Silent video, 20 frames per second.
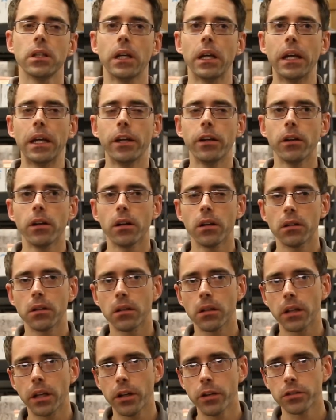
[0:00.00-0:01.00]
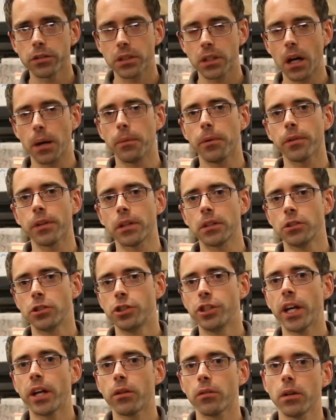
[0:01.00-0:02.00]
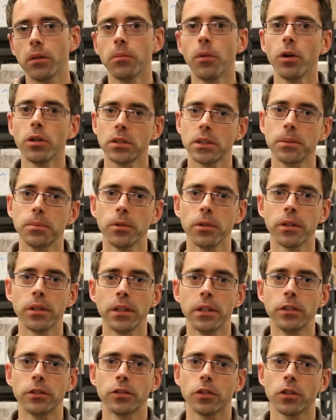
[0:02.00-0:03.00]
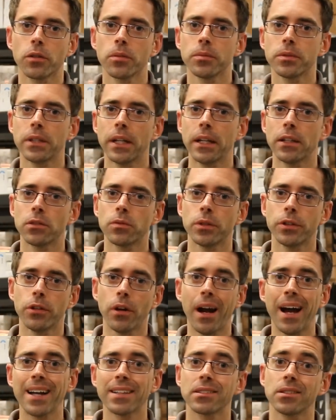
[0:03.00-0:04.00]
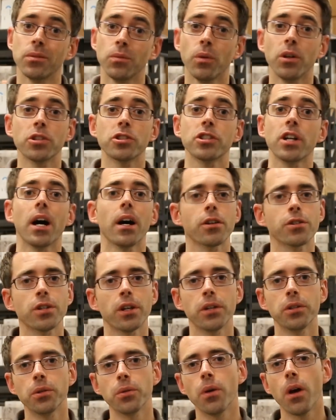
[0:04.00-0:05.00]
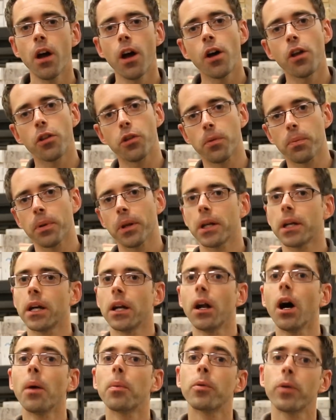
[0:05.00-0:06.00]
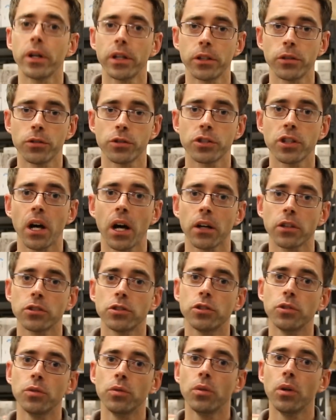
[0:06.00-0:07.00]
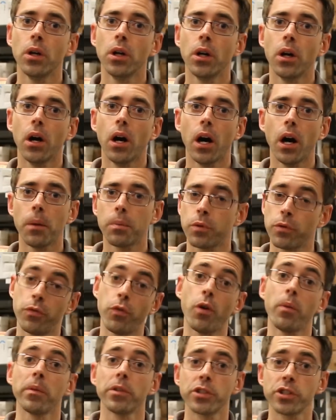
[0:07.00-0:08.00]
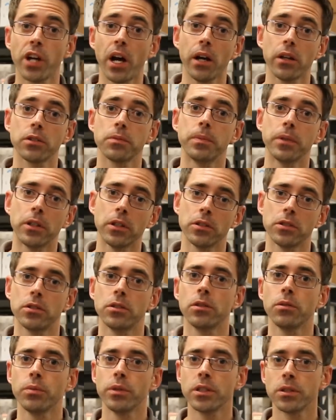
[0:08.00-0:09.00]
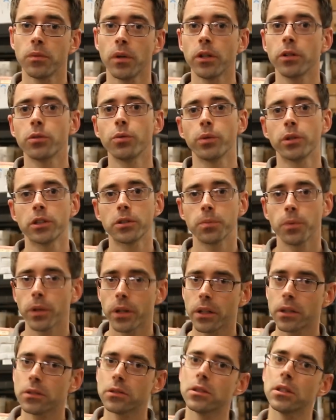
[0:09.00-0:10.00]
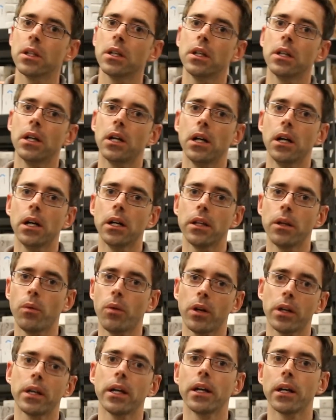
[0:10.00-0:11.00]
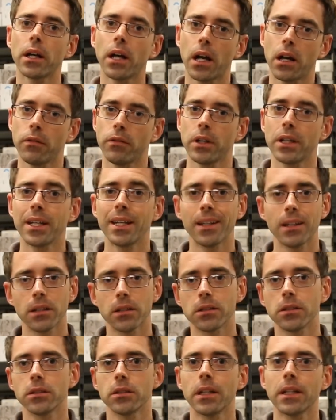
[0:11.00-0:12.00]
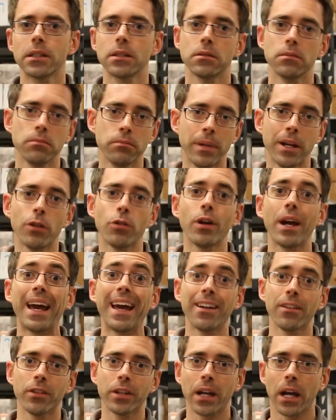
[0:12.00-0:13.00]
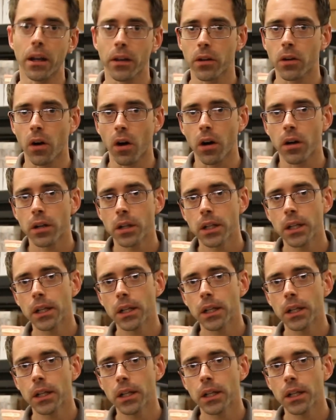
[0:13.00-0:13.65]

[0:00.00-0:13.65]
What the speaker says: Here's a couple things. Generally, most people in these circumstances, when they're asking what shocks should I do, they're planning on upgrading their shocks to performance shocks, because the reason why they're doing springs, they want to get kind of a kit to get better handling out of the car.